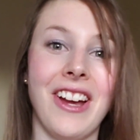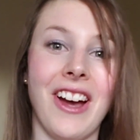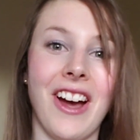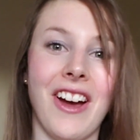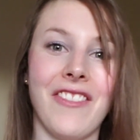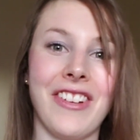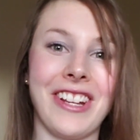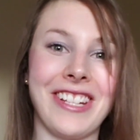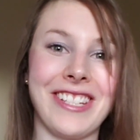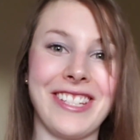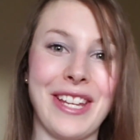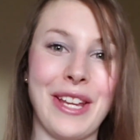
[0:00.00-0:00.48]

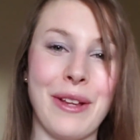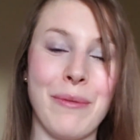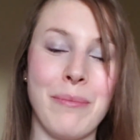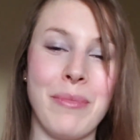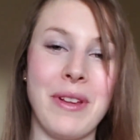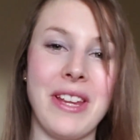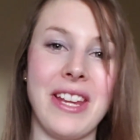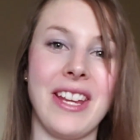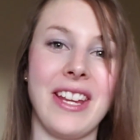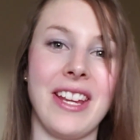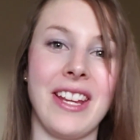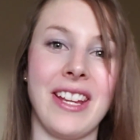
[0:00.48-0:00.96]
of Exam
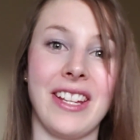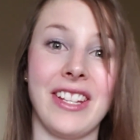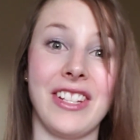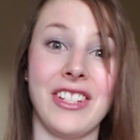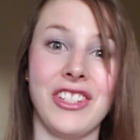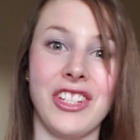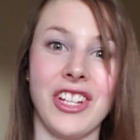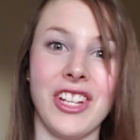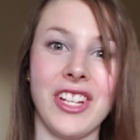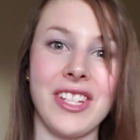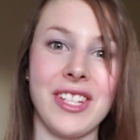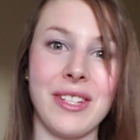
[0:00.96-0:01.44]
P
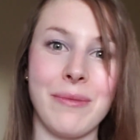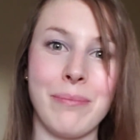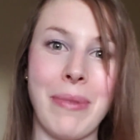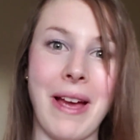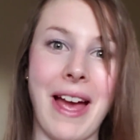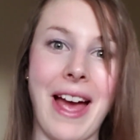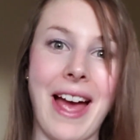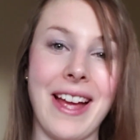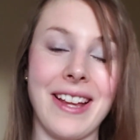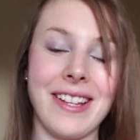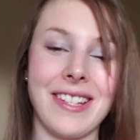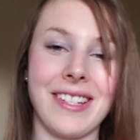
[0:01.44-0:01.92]
just
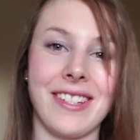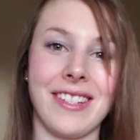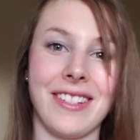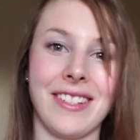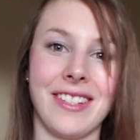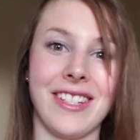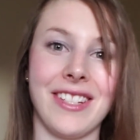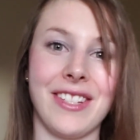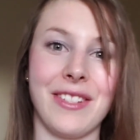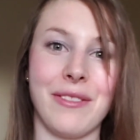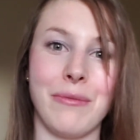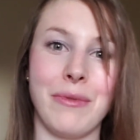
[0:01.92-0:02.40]
passed
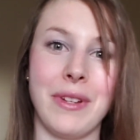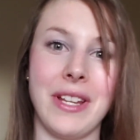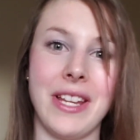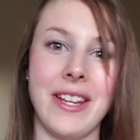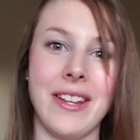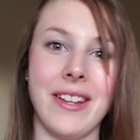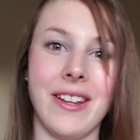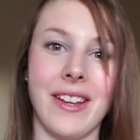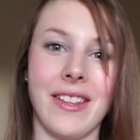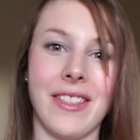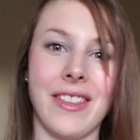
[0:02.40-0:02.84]
this week.